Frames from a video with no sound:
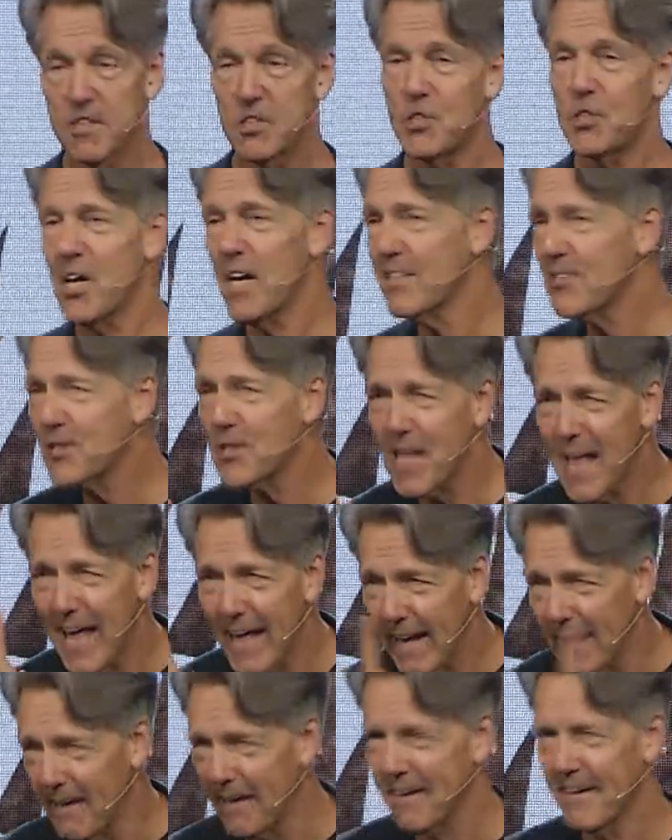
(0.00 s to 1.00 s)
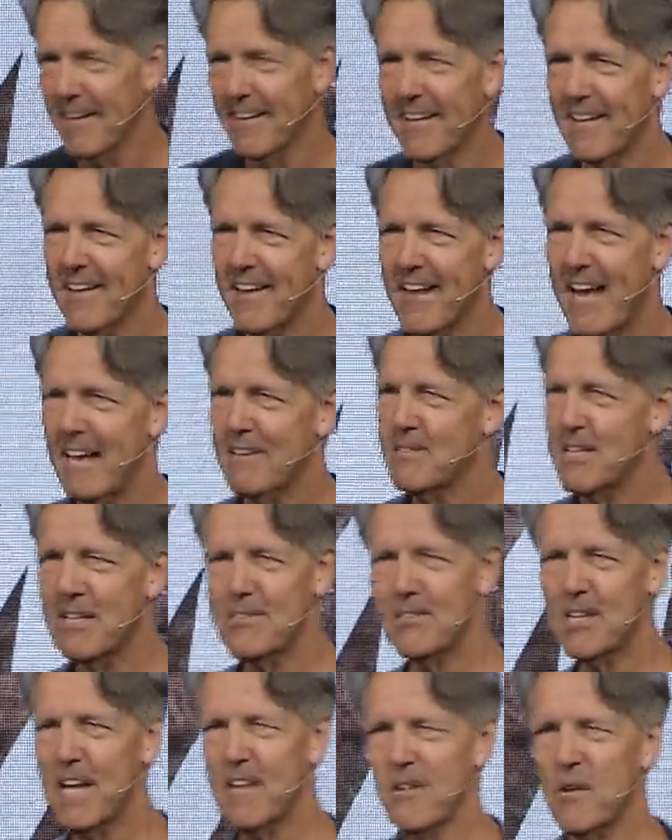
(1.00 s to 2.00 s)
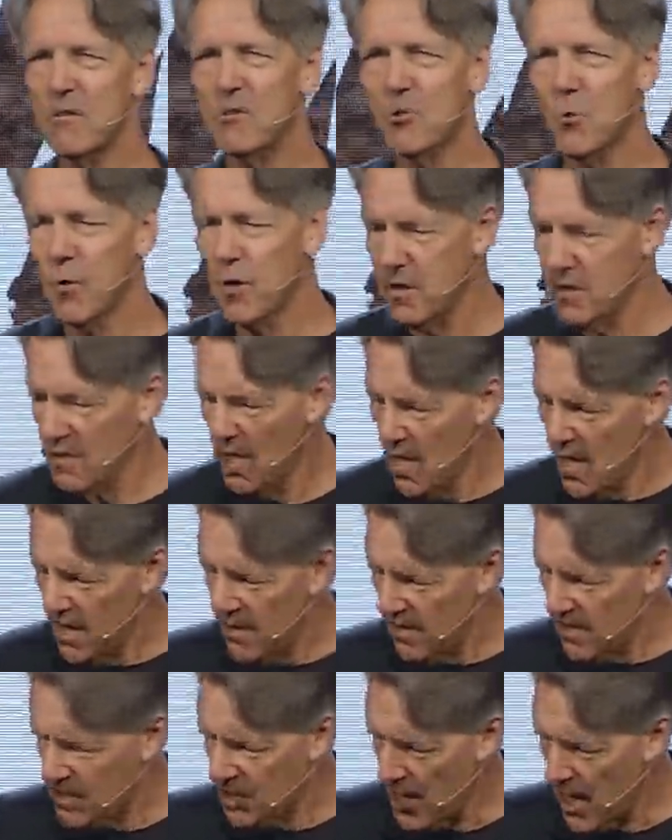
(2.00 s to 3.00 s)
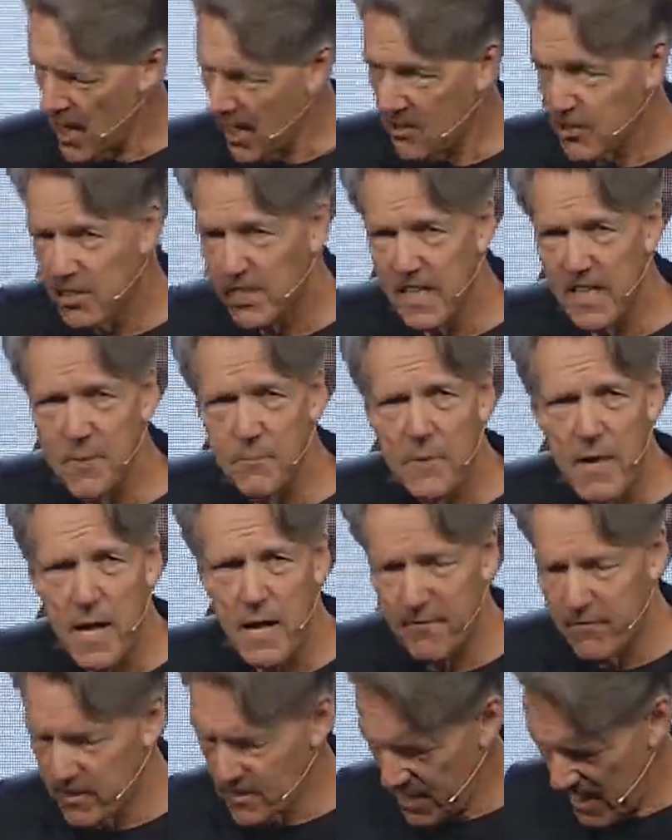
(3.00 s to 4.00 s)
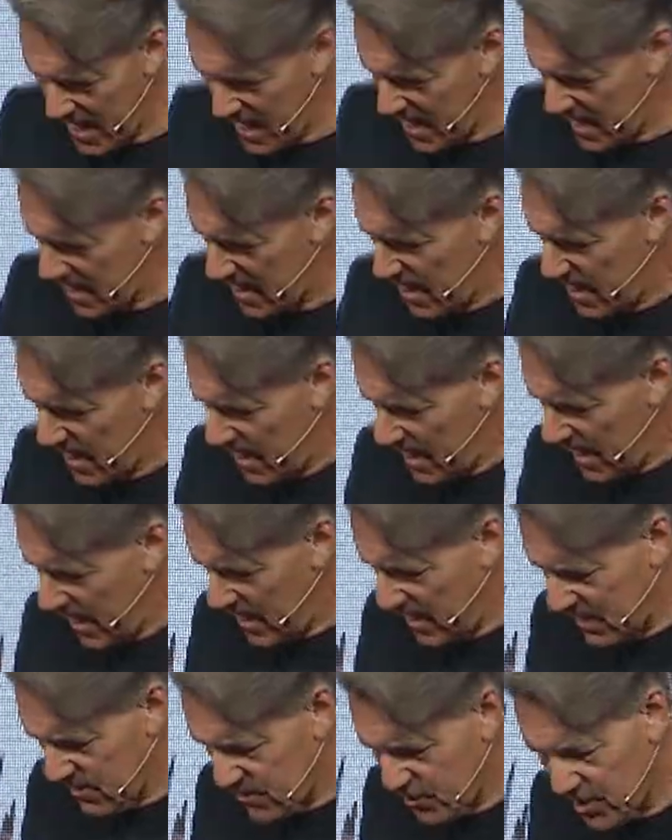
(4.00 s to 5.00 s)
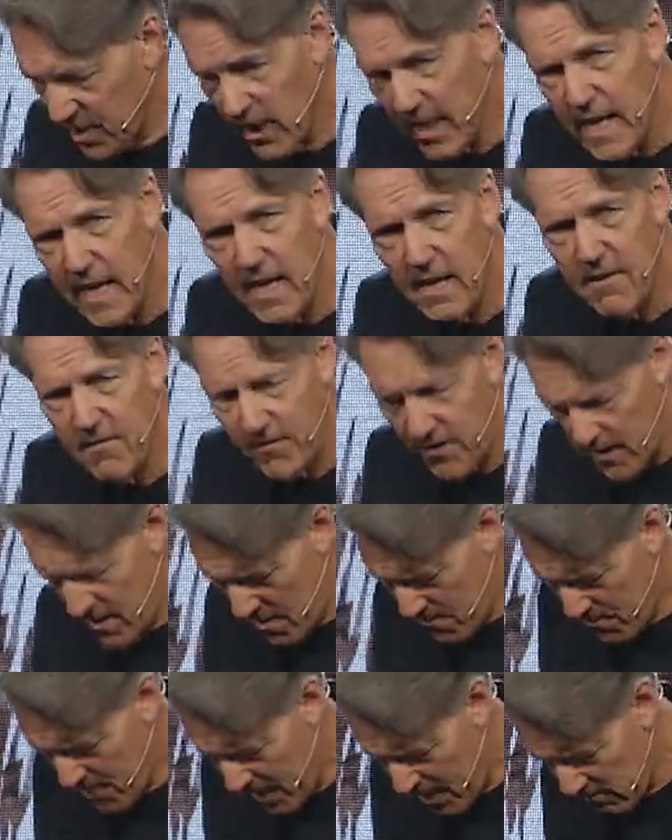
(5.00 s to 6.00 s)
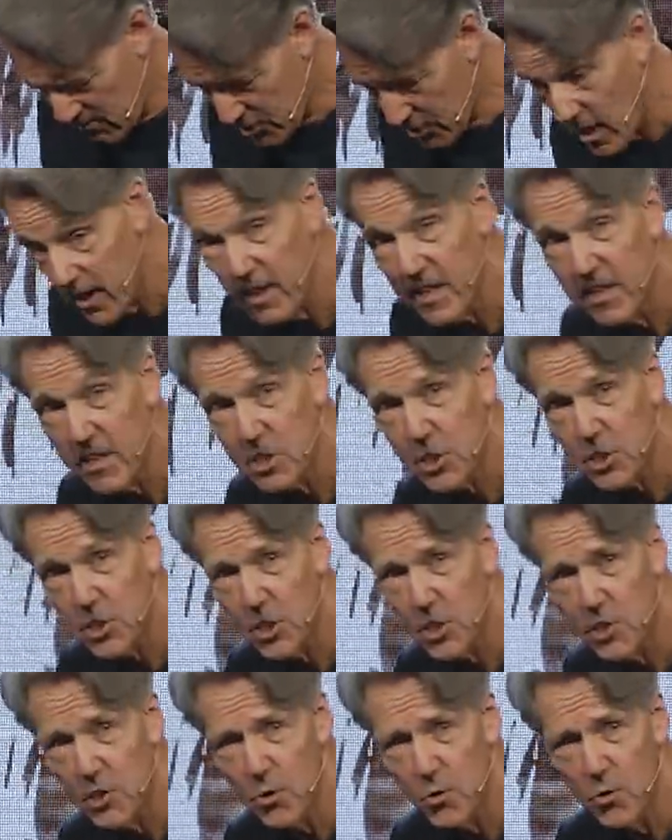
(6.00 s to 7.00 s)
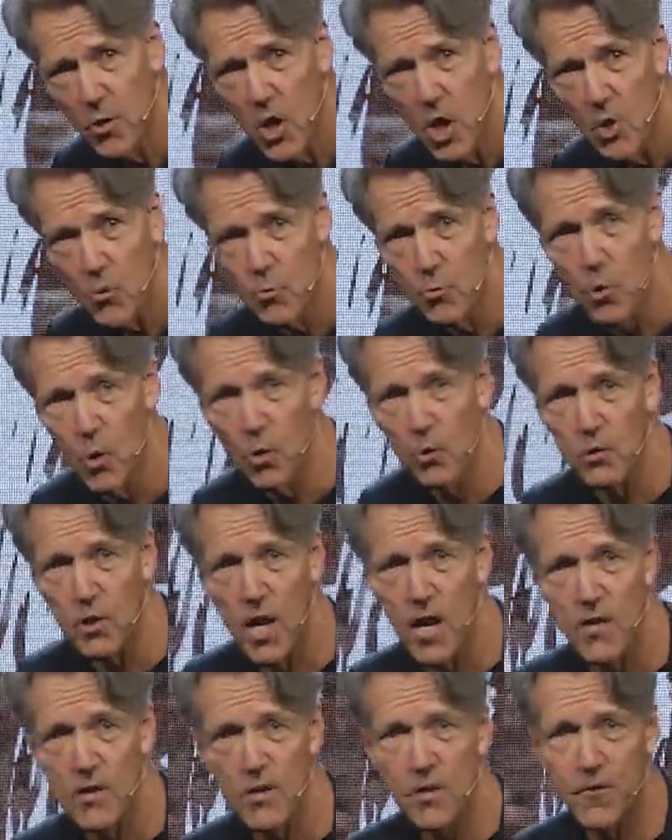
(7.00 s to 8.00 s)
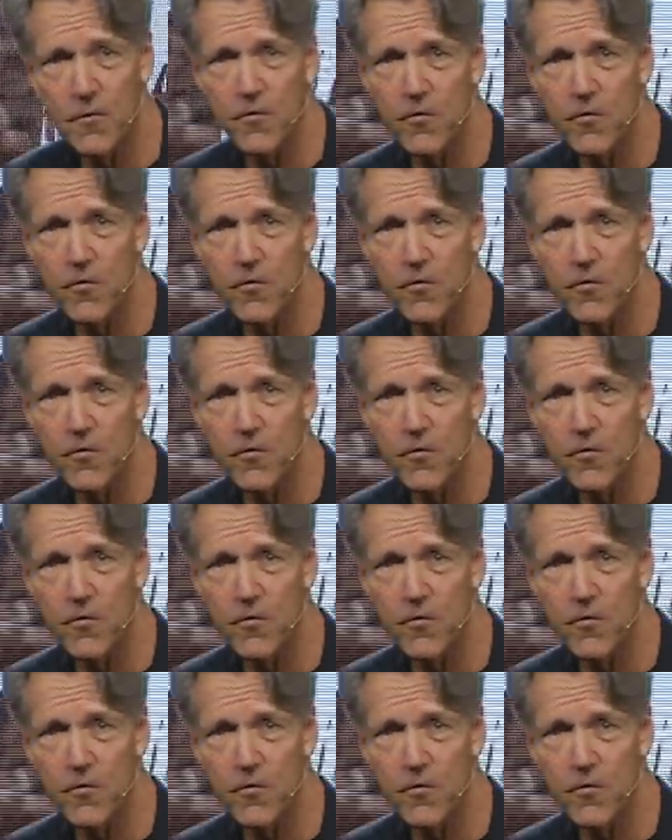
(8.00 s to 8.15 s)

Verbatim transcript: Just then, as he said those words, the chalk slipped out of his hand, hit his sleeve, bounced on his shoe, rolled onto the